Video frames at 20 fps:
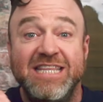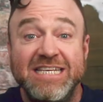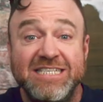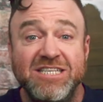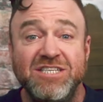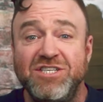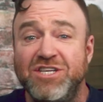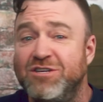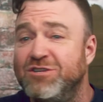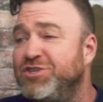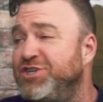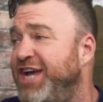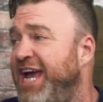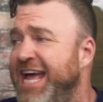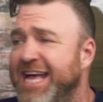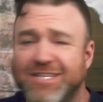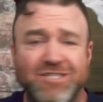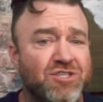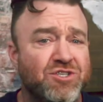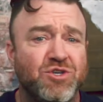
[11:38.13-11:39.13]
This is your
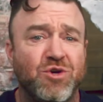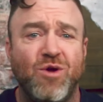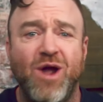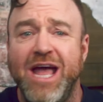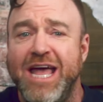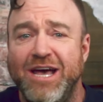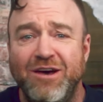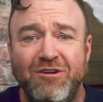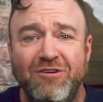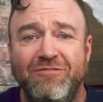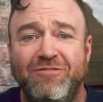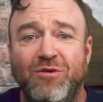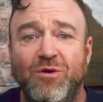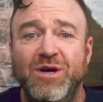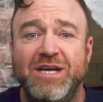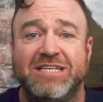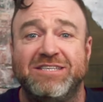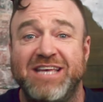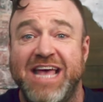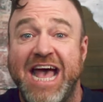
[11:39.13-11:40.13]
chance. Try out a
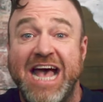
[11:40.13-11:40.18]
voice.